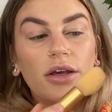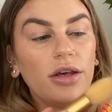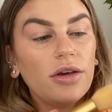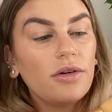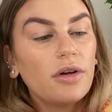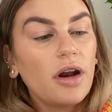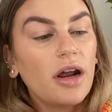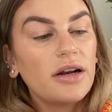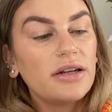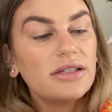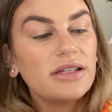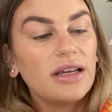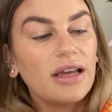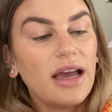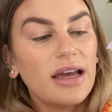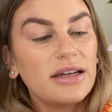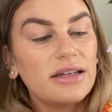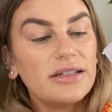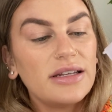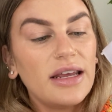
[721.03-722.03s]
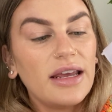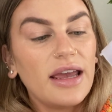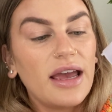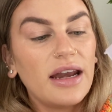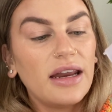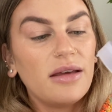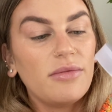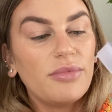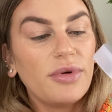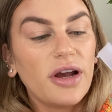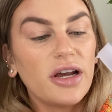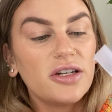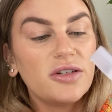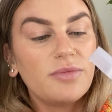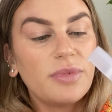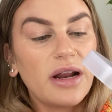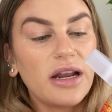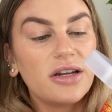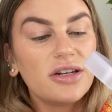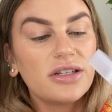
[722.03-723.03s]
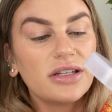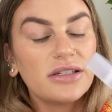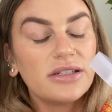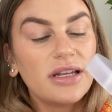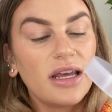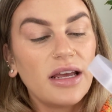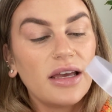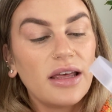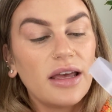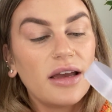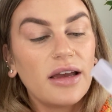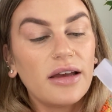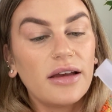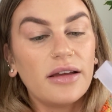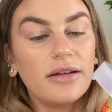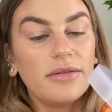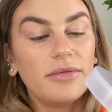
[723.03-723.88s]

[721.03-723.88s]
You can honestly kind of take any brush, but I just take like